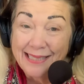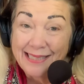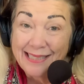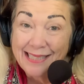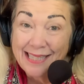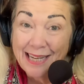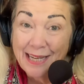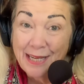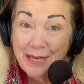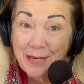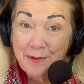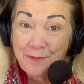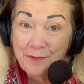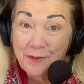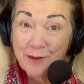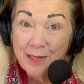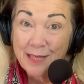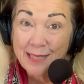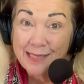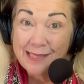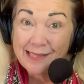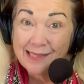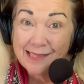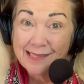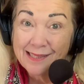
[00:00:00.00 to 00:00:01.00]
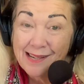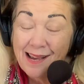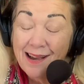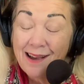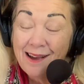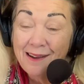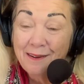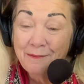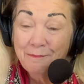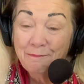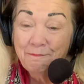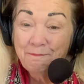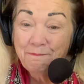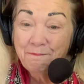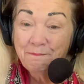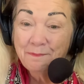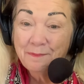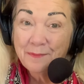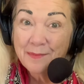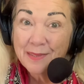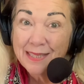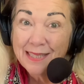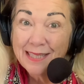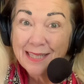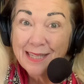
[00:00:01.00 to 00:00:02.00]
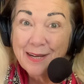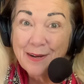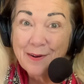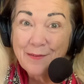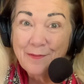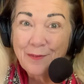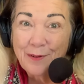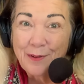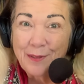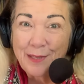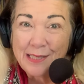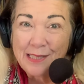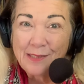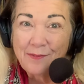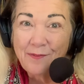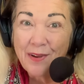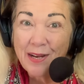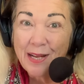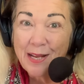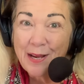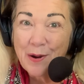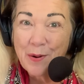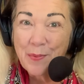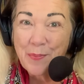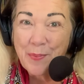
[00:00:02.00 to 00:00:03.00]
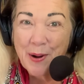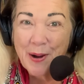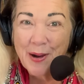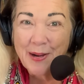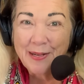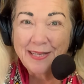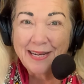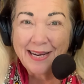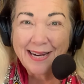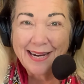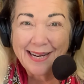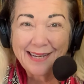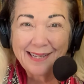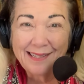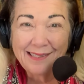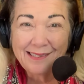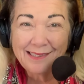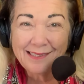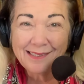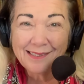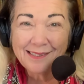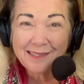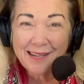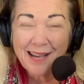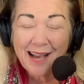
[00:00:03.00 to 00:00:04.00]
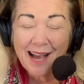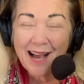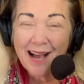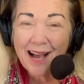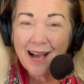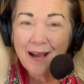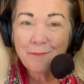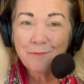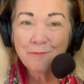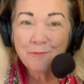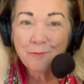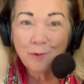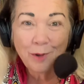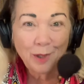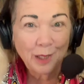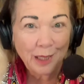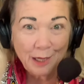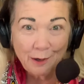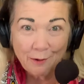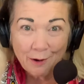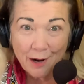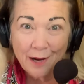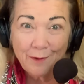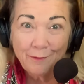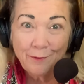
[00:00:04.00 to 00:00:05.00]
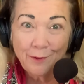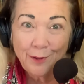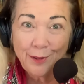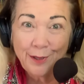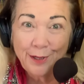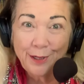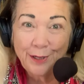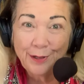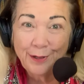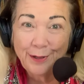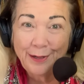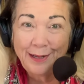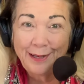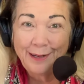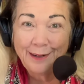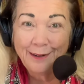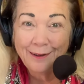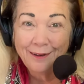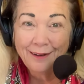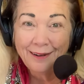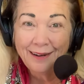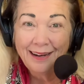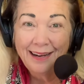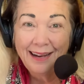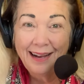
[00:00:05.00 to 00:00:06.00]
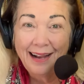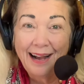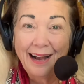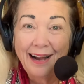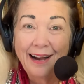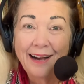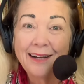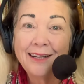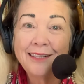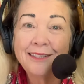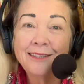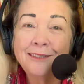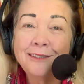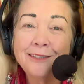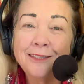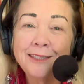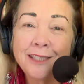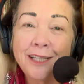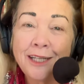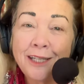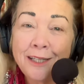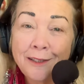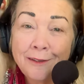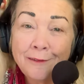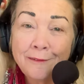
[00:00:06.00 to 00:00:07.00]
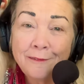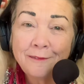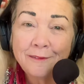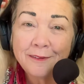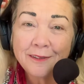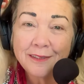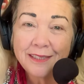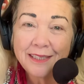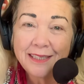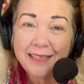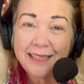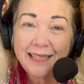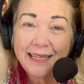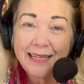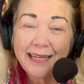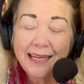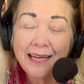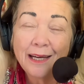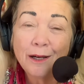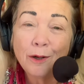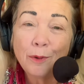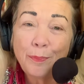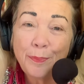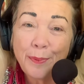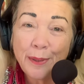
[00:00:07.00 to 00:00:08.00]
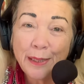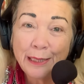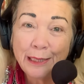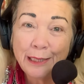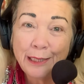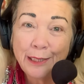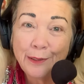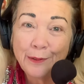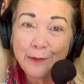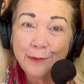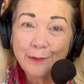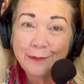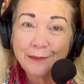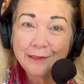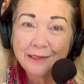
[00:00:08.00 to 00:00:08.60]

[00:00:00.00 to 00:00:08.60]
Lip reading: tell you for this video podcast. I'm really grateful that you're here. I love helping you.